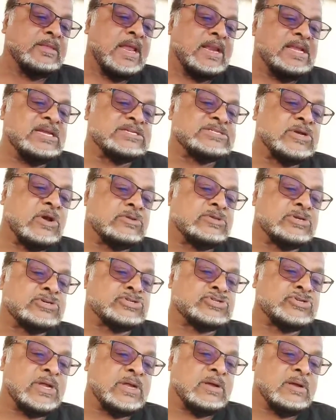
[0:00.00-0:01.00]
Then he sought
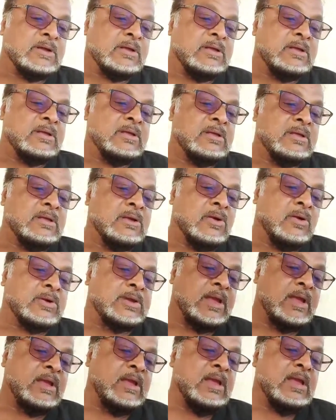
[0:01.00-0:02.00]
to trigger,
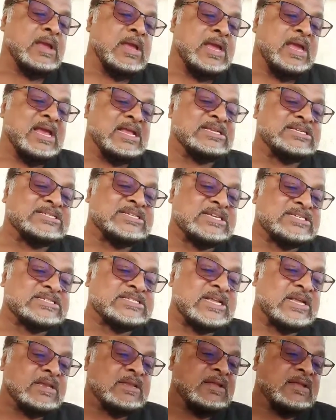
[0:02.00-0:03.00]
okay? He
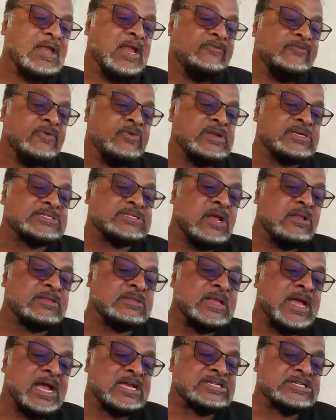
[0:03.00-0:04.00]
insisted if a
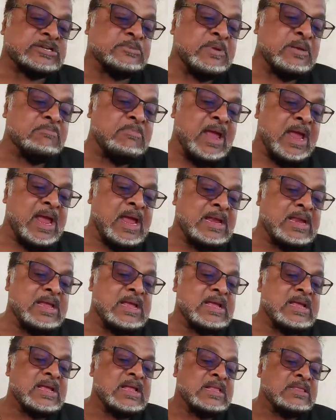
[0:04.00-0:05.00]
result has to be
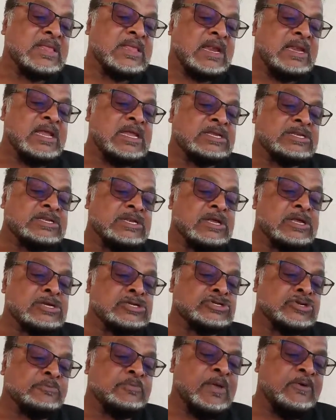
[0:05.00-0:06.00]
made, then it
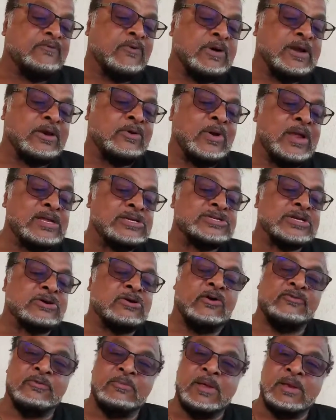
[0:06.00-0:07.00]
should be for the
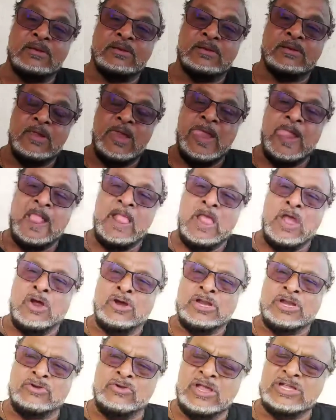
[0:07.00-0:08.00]
Granger government
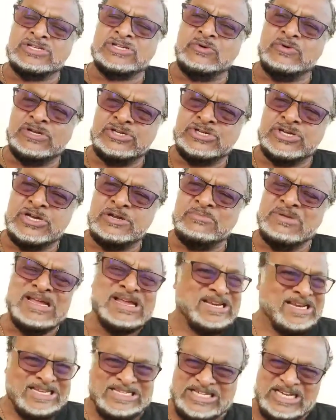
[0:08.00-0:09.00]
or the Granger
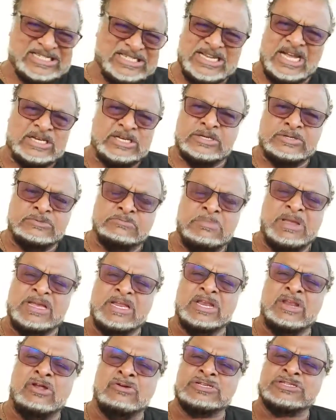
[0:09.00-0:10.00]
regime. They just got to
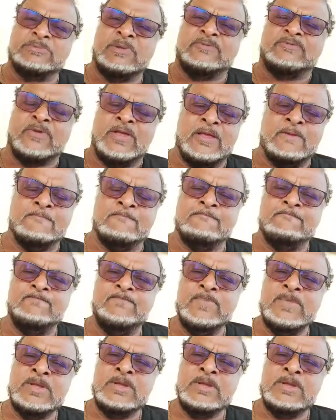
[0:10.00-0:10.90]
make an announcement for him.